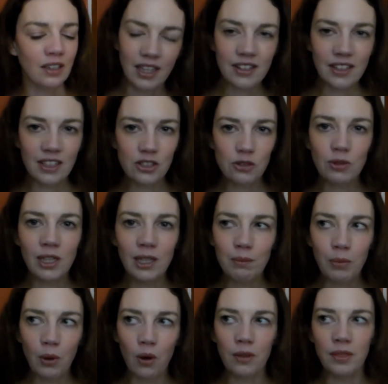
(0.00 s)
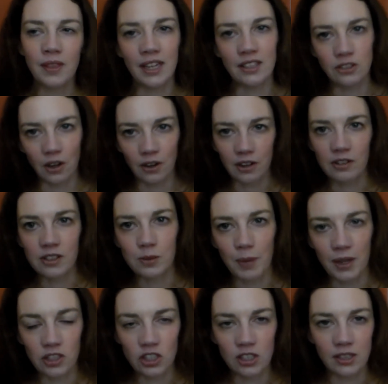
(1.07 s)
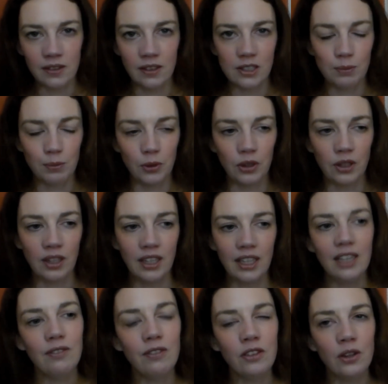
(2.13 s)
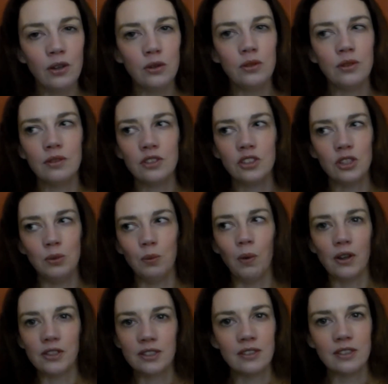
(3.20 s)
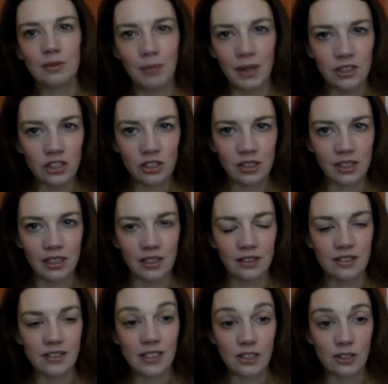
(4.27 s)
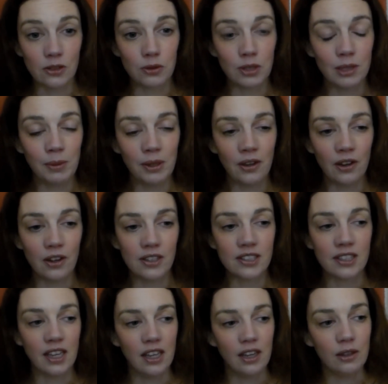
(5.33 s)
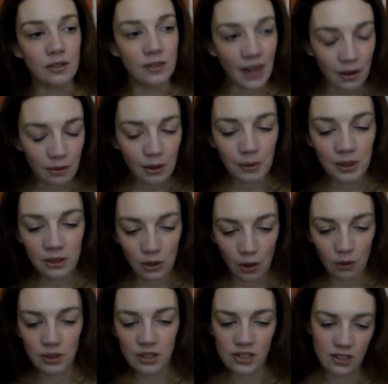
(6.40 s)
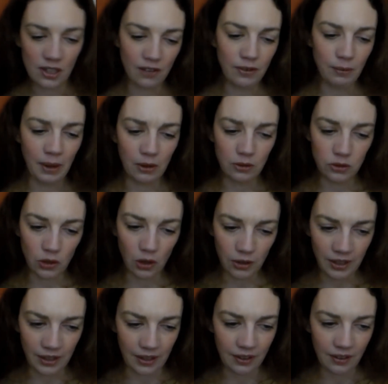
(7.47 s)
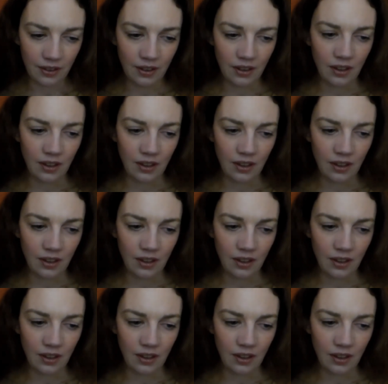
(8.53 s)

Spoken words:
I think it's really important that Donna is mentioned in this book, even though she wasn't mentioned in season 3, because now that we know this stuff about Donna,